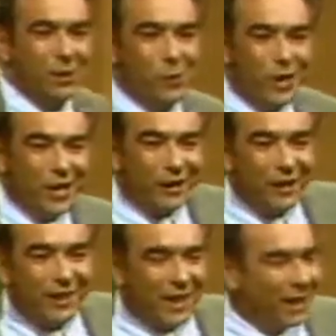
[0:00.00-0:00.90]
We hear
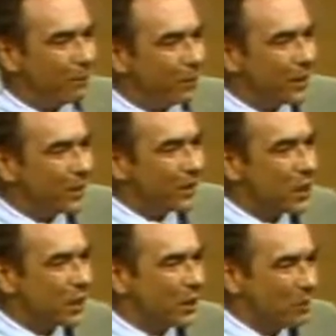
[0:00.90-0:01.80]
it every
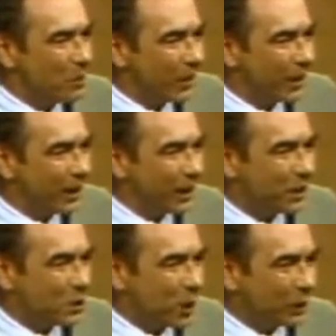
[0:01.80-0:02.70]
Sunday morning in
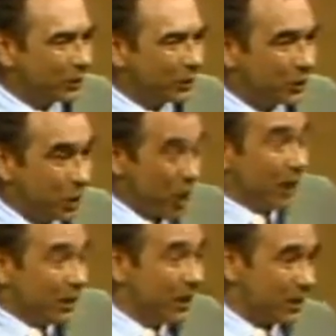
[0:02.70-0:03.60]
church. It's the
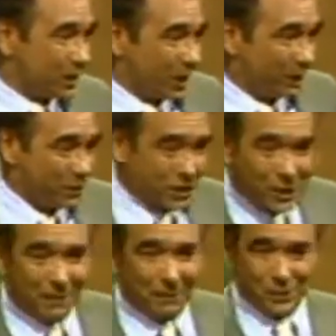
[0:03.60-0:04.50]
end of the service, and
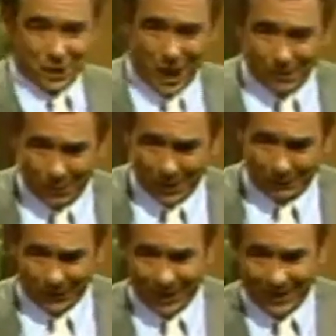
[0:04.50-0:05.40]
some of us can't wait
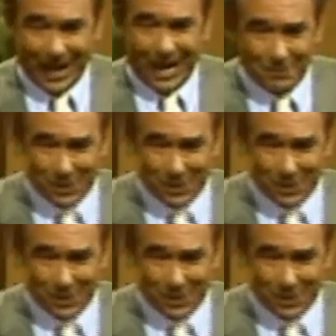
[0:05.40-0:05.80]
for that to happen.